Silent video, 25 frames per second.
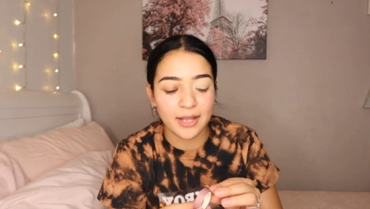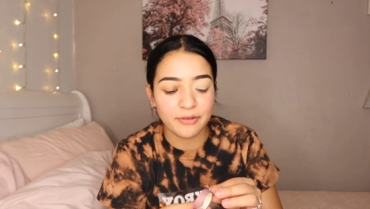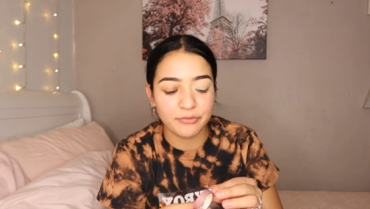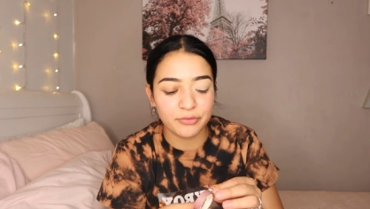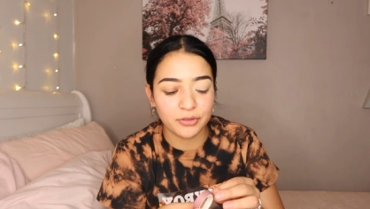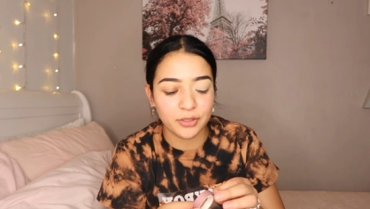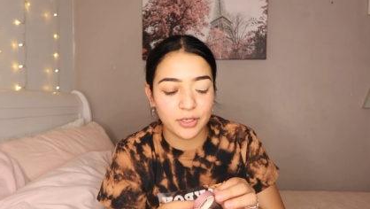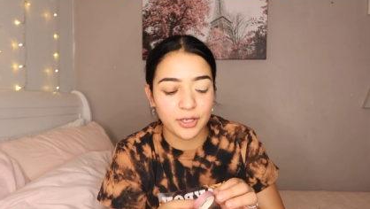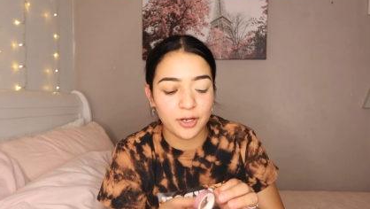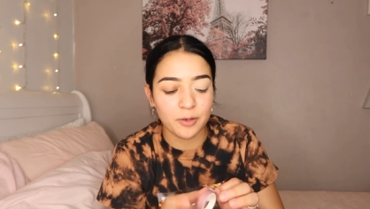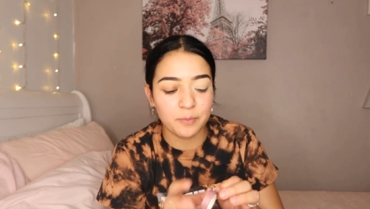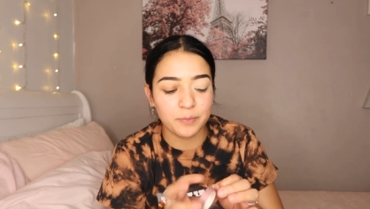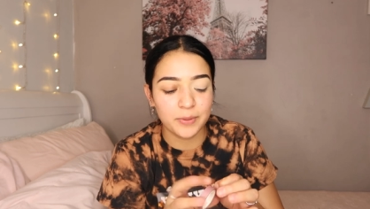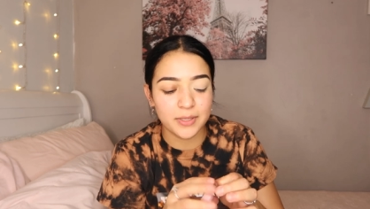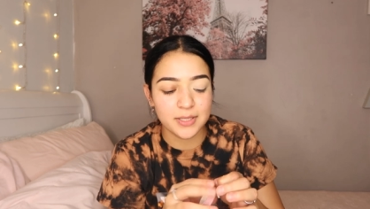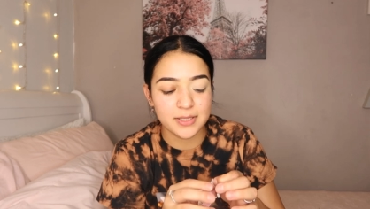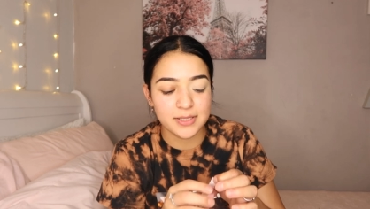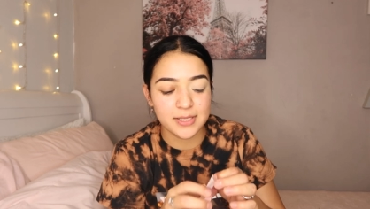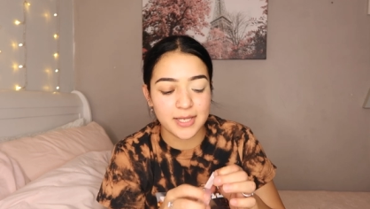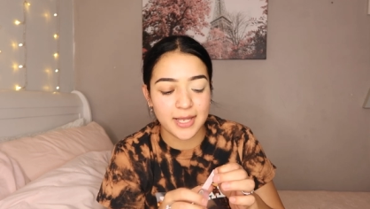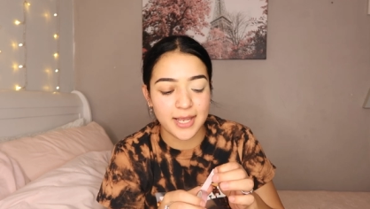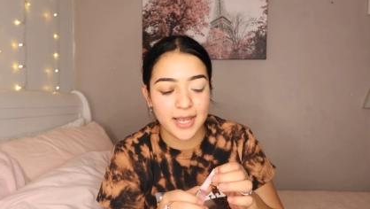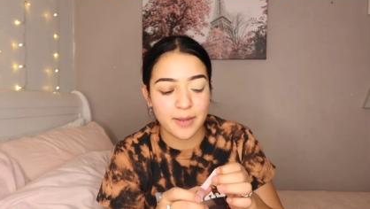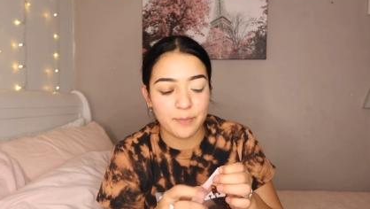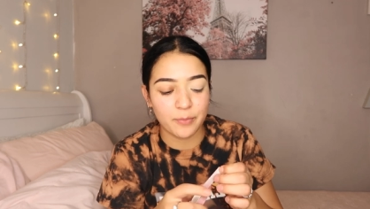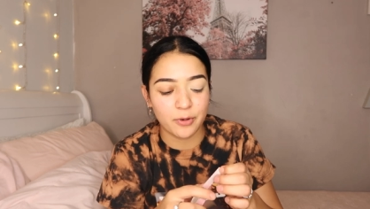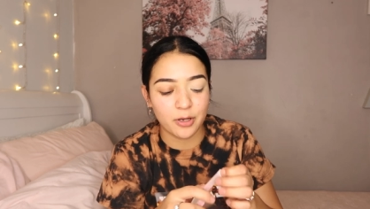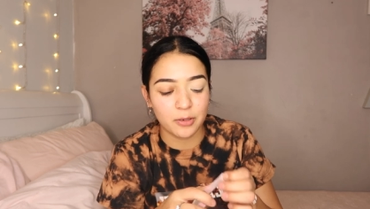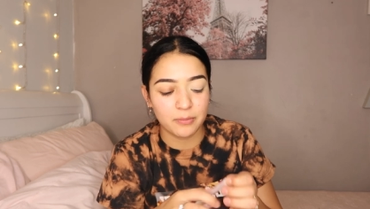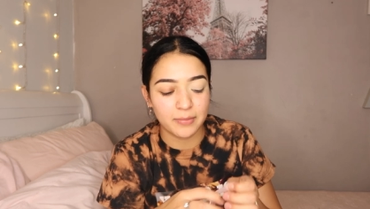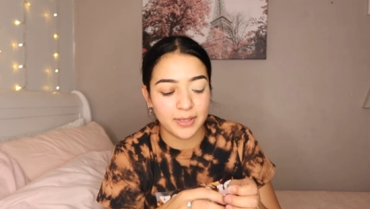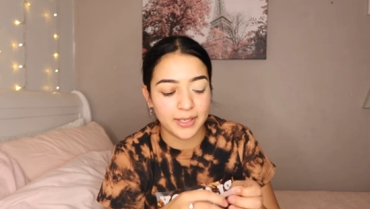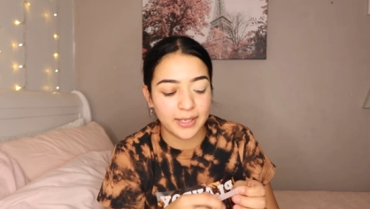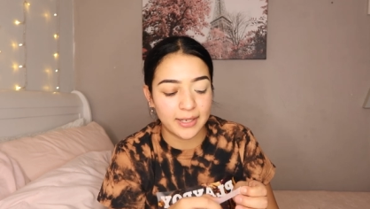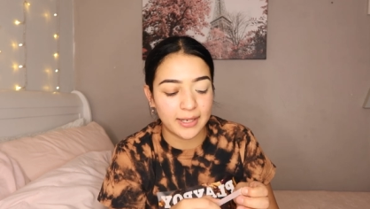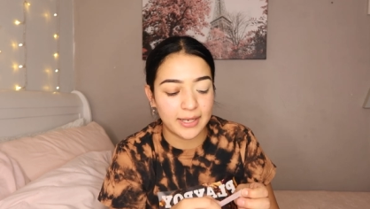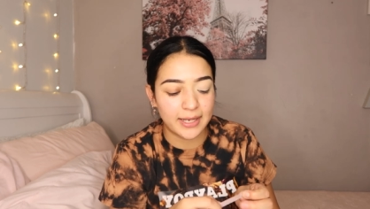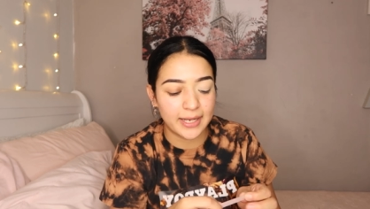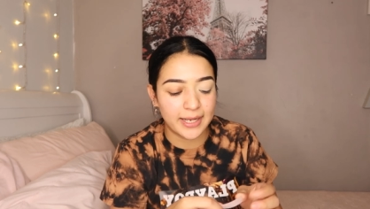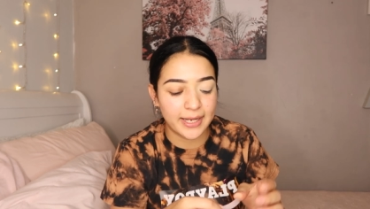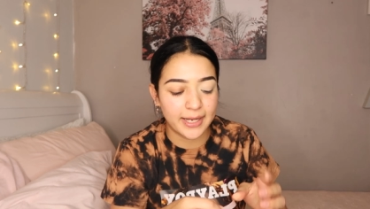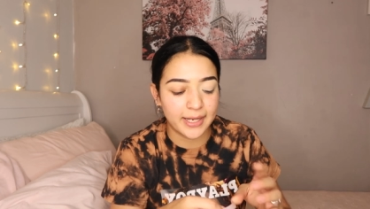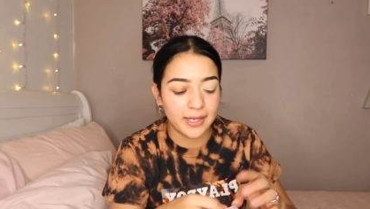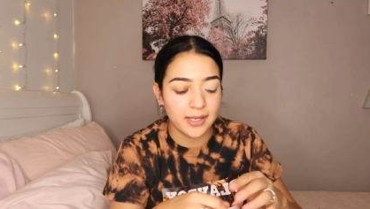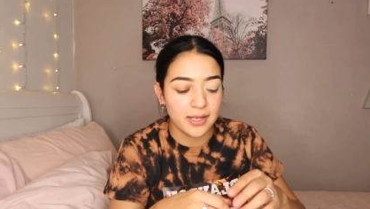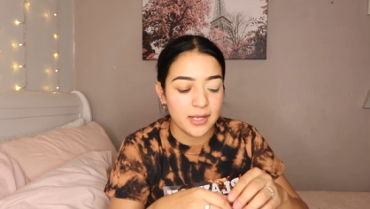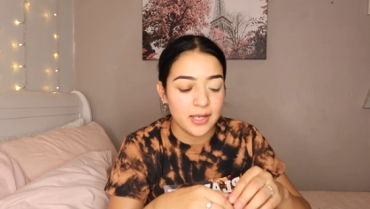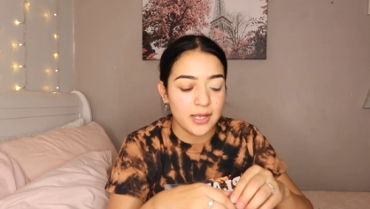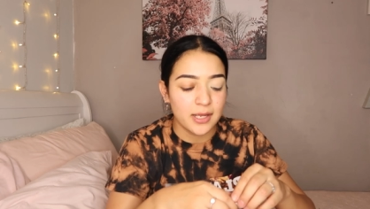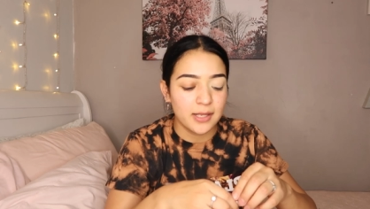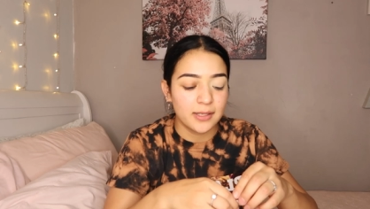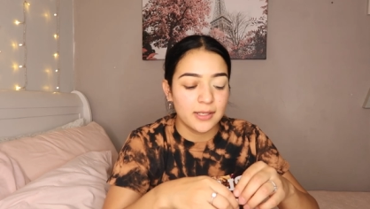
I forgot to put tape on my eye.